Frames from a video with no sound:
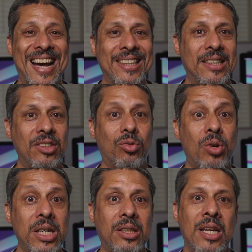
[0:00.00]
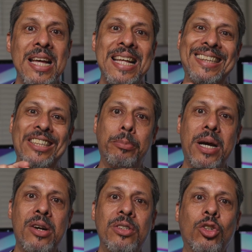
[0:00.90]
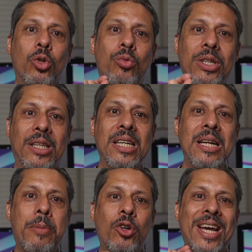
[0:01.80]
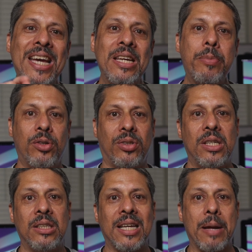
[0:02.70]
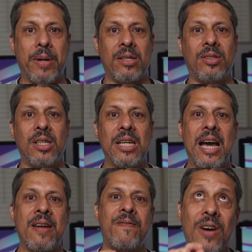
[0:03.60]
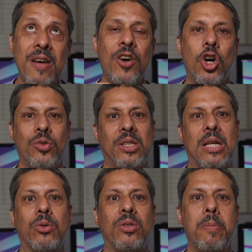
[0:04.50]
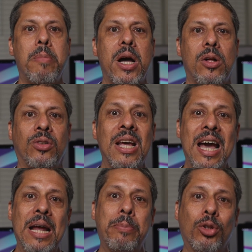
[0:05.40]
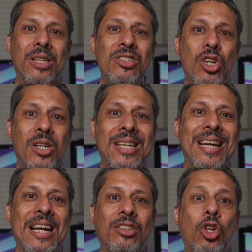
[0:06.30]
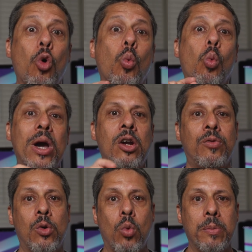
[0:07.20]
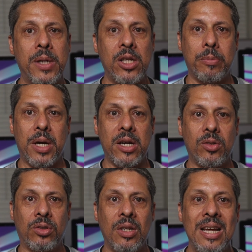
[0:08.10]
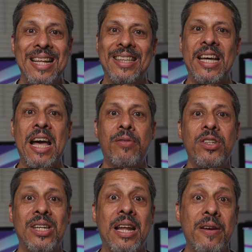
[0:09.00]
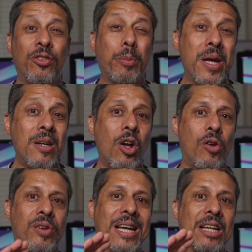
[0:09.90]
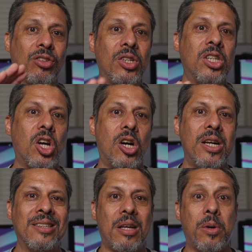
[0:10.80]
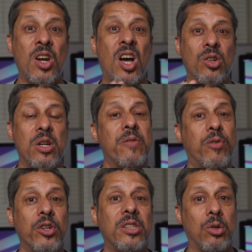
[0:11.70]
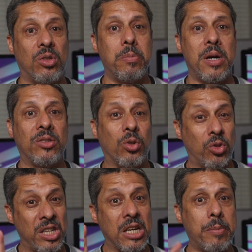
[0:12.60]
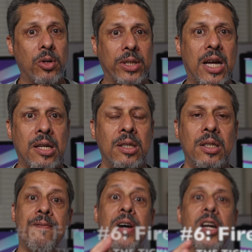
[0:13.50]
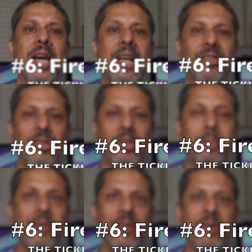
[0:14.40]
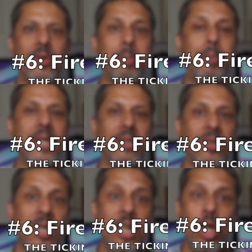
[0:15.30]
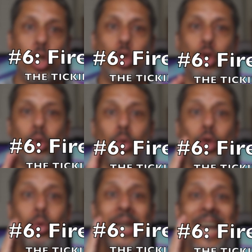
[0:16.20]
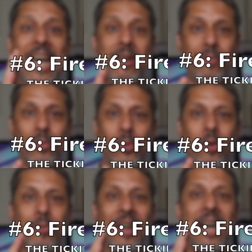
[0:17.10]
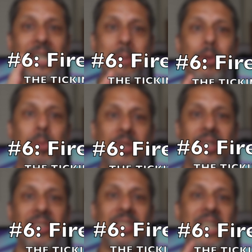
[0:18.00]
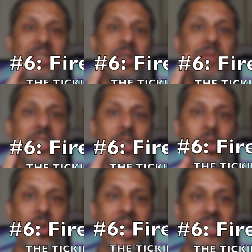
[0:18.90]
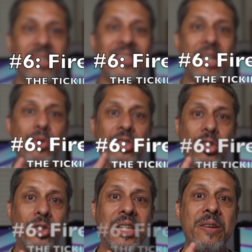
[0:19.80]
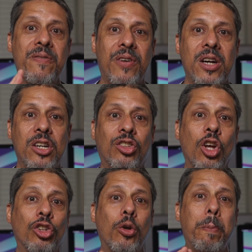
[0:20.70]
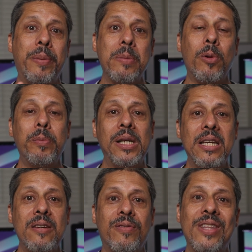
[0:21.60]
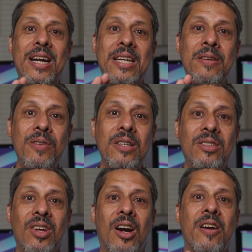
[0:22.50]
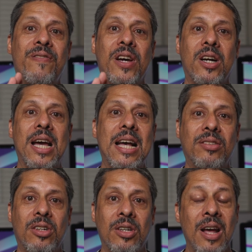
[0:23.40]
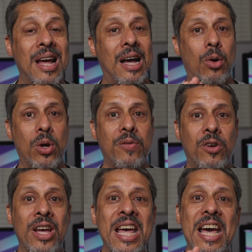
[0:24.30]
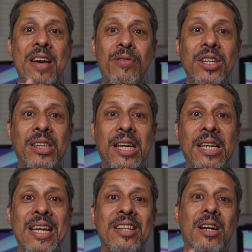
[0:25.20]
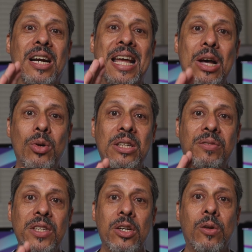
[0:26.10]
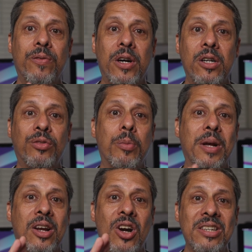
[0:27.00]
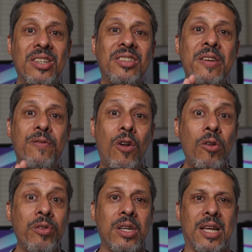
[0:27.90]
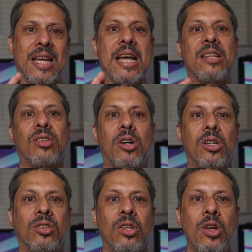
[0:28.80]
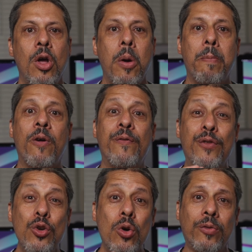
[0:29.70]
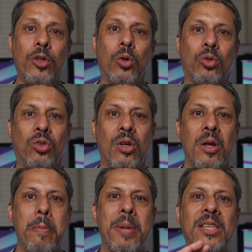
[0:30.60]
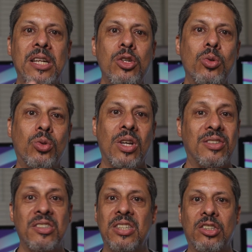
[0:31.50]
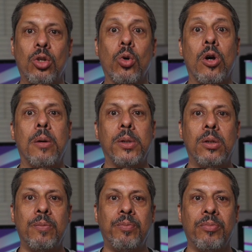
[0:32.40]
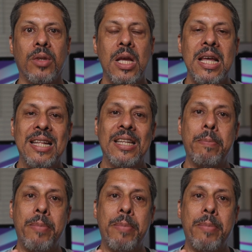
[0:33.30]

At this rate, these batteries could retain about 80% capacity at 500,000 miles and potentially last well over 1 million miles. The average lifespan of a gasoline car is about 140,000 miles, so think about that. Fire hazard, my favorite, please. Due to a handful of highly publicized electric vehicle crashes that resulted in fires, some people believe that EVs are a fire hazard. However, every day there are countless vehicle fires from crashes involving gas cars, but few of those make the news since it's so common. The